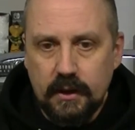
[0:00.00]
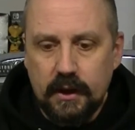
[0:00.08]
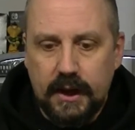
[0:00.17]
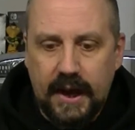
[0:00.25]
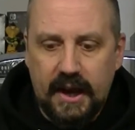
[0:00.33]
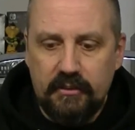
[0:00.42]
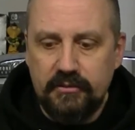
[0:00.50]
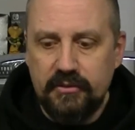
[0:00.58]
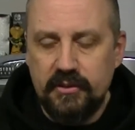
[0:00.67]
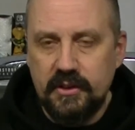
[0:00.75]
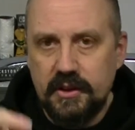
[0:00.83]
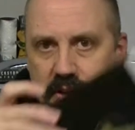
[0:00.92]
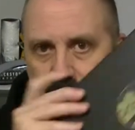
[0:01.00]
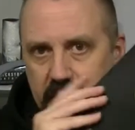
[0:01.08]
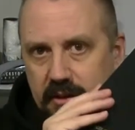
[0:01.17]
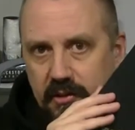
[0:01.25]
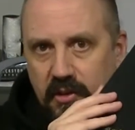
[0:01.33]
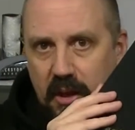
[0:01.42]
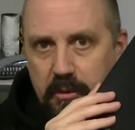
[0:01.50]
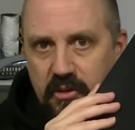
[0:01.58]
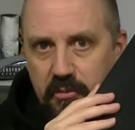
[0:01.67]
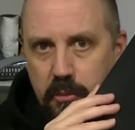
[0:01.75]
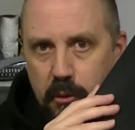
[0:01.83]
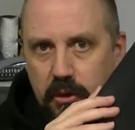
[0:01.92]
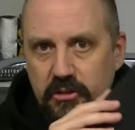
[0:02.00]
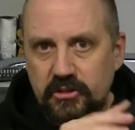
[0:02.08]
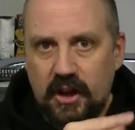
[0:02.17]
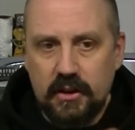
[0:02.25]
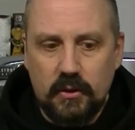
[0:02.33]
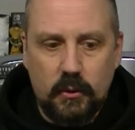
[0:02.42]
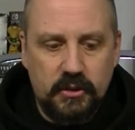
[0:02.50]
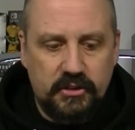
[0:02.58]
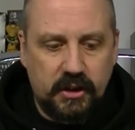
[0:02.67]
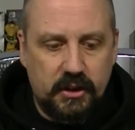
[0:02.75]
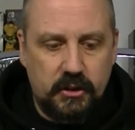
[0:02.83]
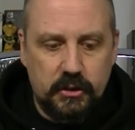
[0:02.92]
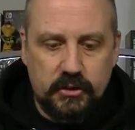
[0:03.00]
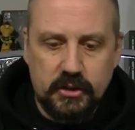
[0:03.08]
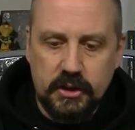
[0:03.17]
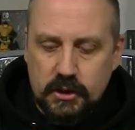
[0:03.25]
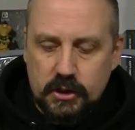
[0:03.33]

I have Disciples of Bone and Shadow, which I could